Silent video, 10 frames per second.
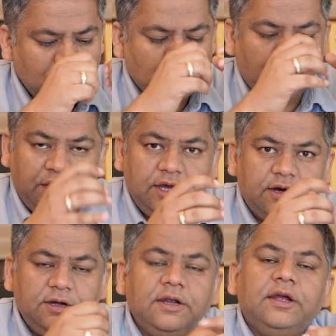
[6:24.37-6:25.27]
So
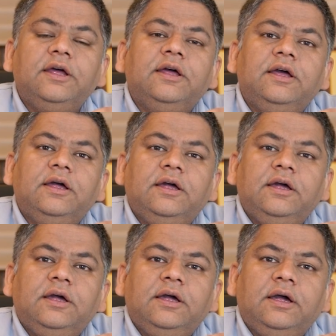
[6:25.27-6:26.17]
here
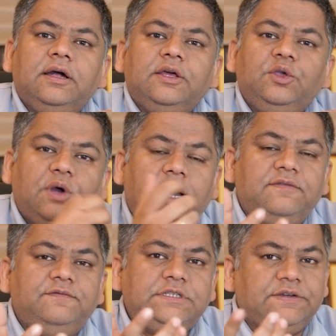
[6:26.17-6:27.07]
you
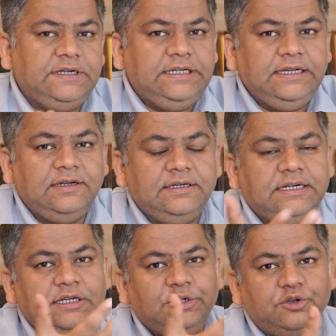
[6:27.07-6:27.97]
have
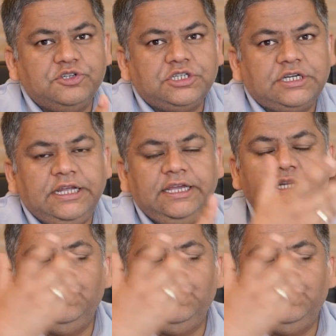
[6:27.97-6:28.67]
1700 in your screen,